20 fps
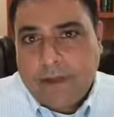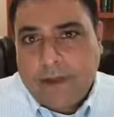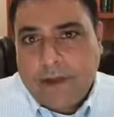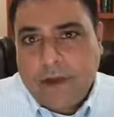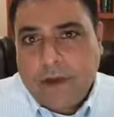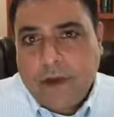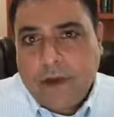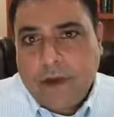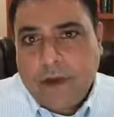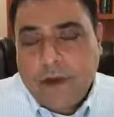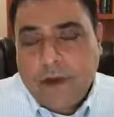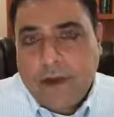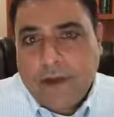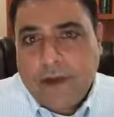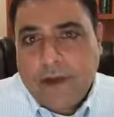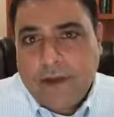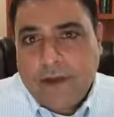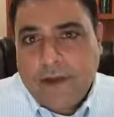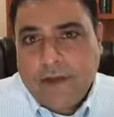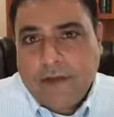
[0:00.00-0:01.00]
one of
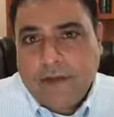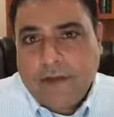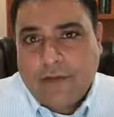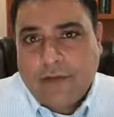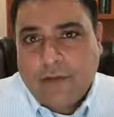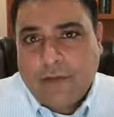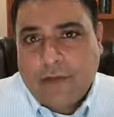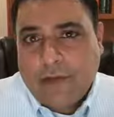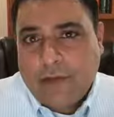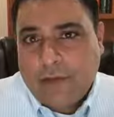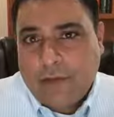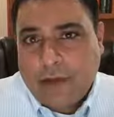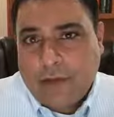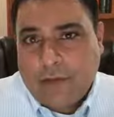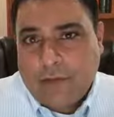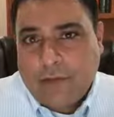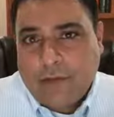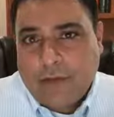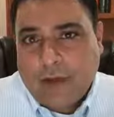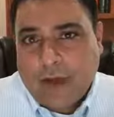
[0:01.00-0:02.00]
the things that's really
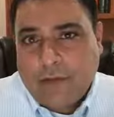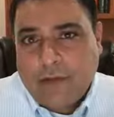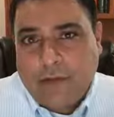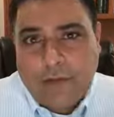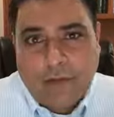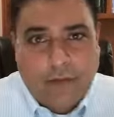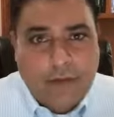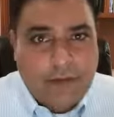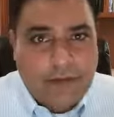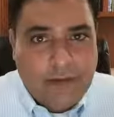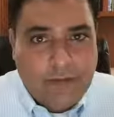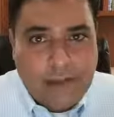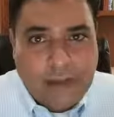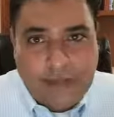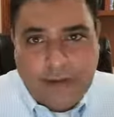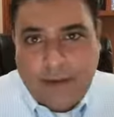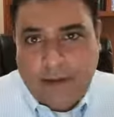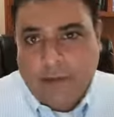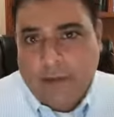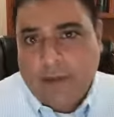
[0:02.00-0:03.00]
critical for everyone to
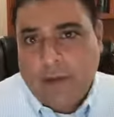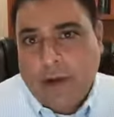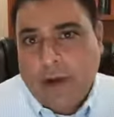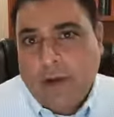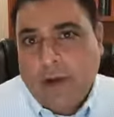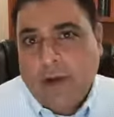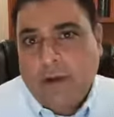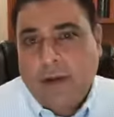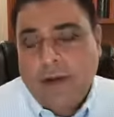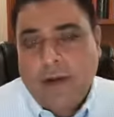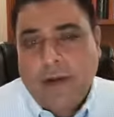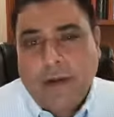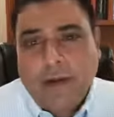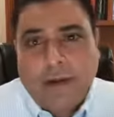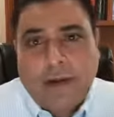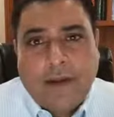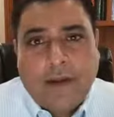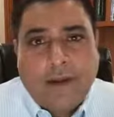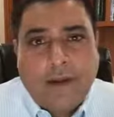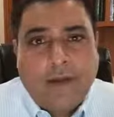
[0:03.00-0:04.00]
maintain their health
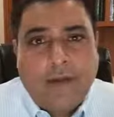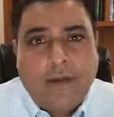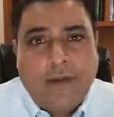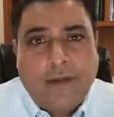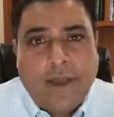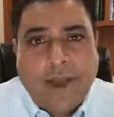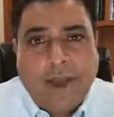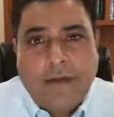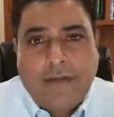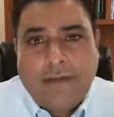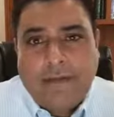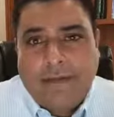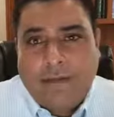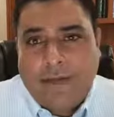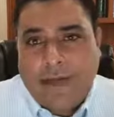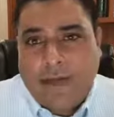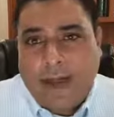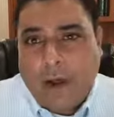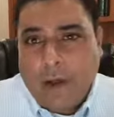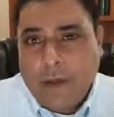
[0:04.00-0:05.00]
is to have
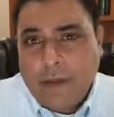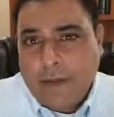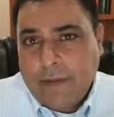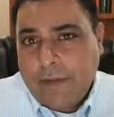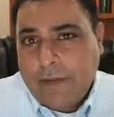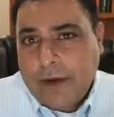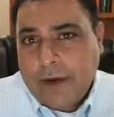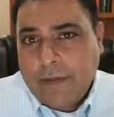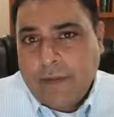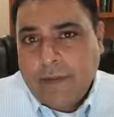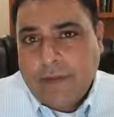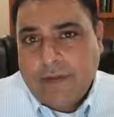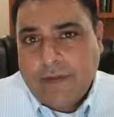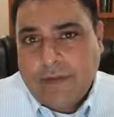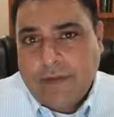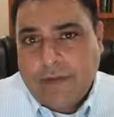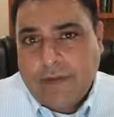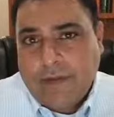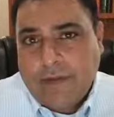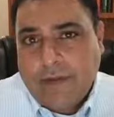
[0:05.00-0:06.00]
healthy barrier
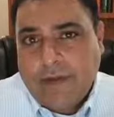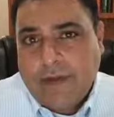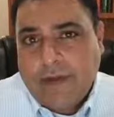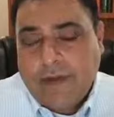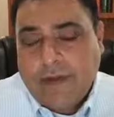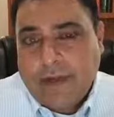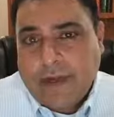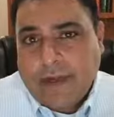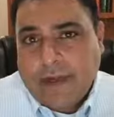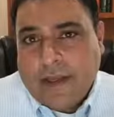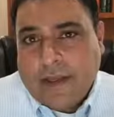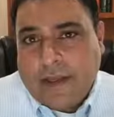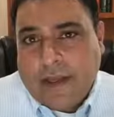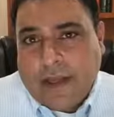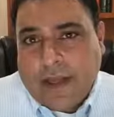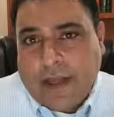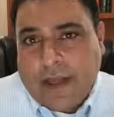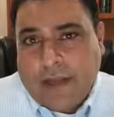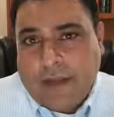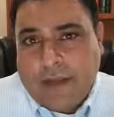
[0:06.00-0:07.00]
systems.
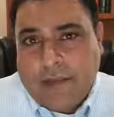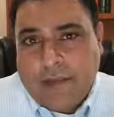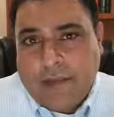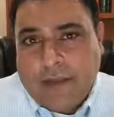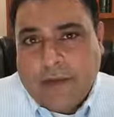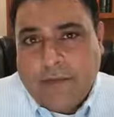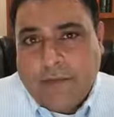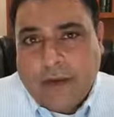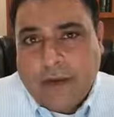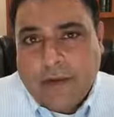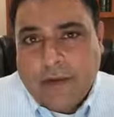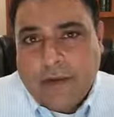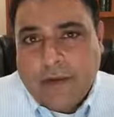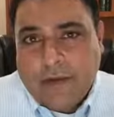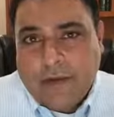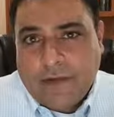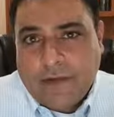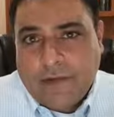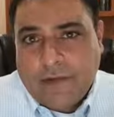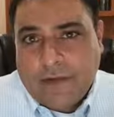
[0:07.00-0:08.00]
And we have barrier
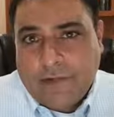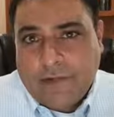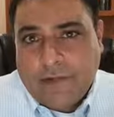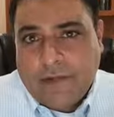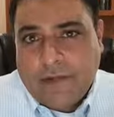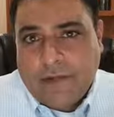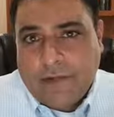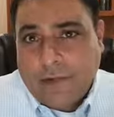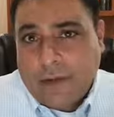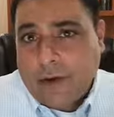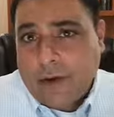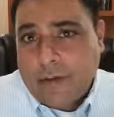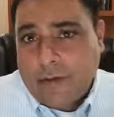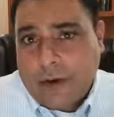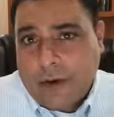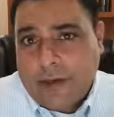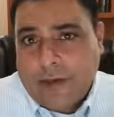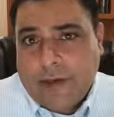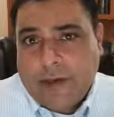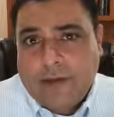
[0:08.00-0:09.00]
systems throughout our
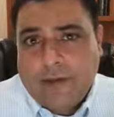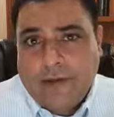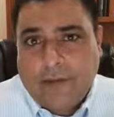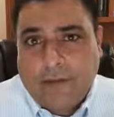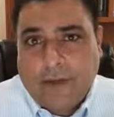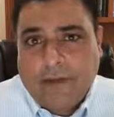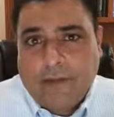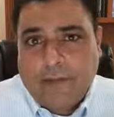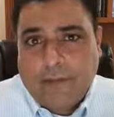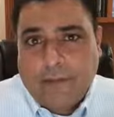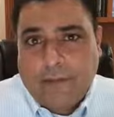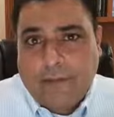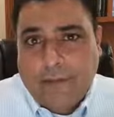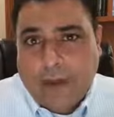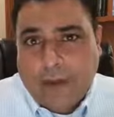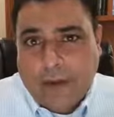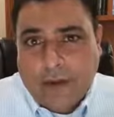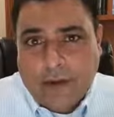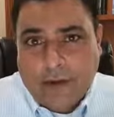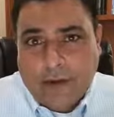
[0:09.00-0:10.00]
body. So we have
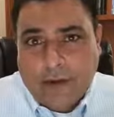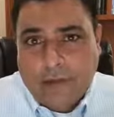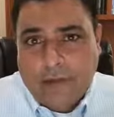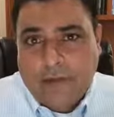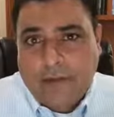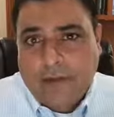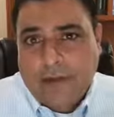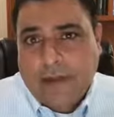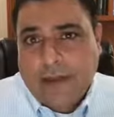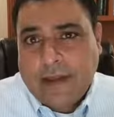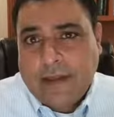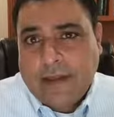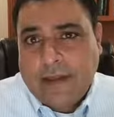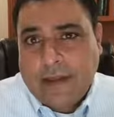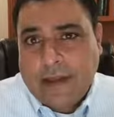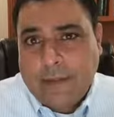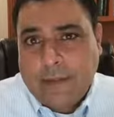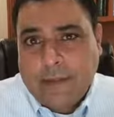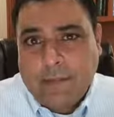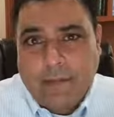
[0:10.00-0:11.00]
barriers that
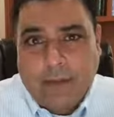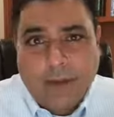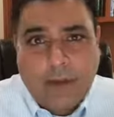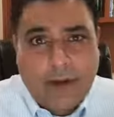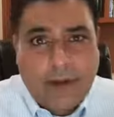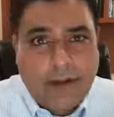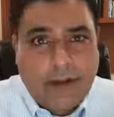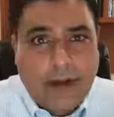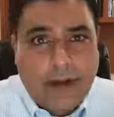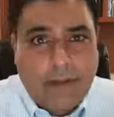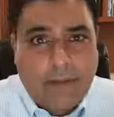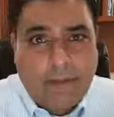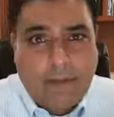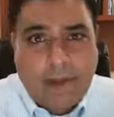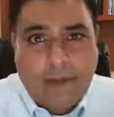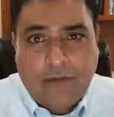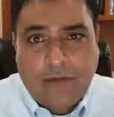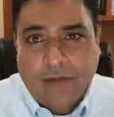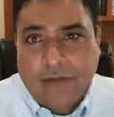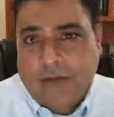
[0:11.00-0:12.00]
keep foreign
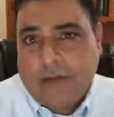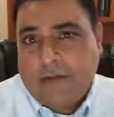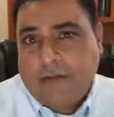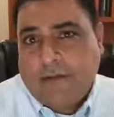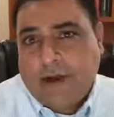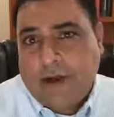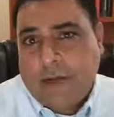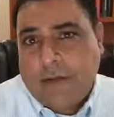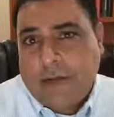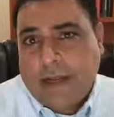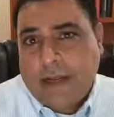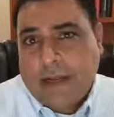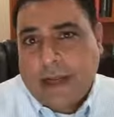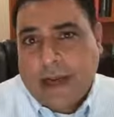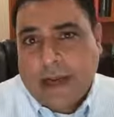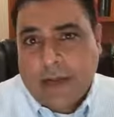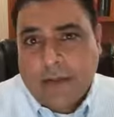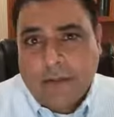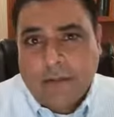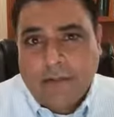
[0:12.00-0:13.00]
compounds or the environment
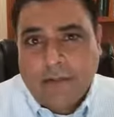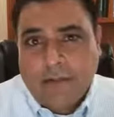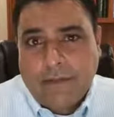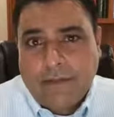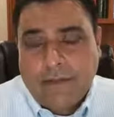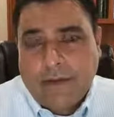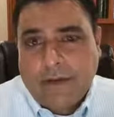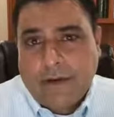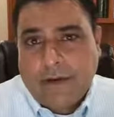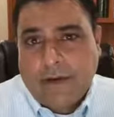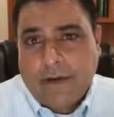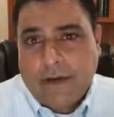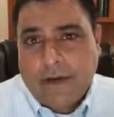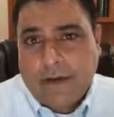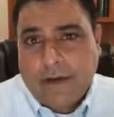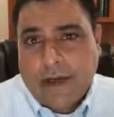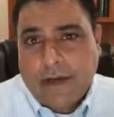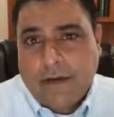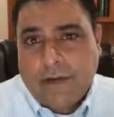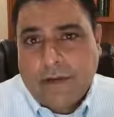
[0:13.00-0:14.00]
out of
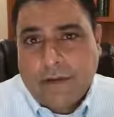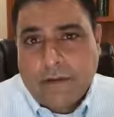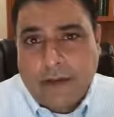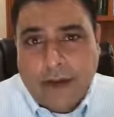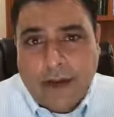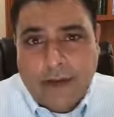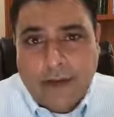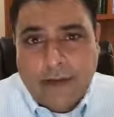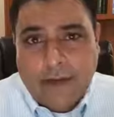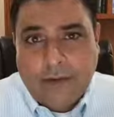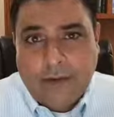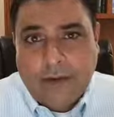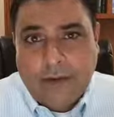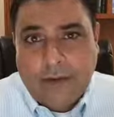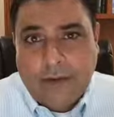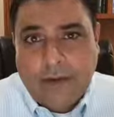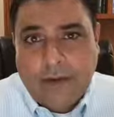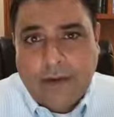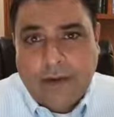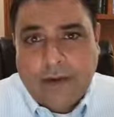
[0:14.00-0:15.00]
our body,
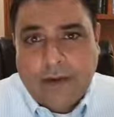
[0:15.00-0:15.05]
or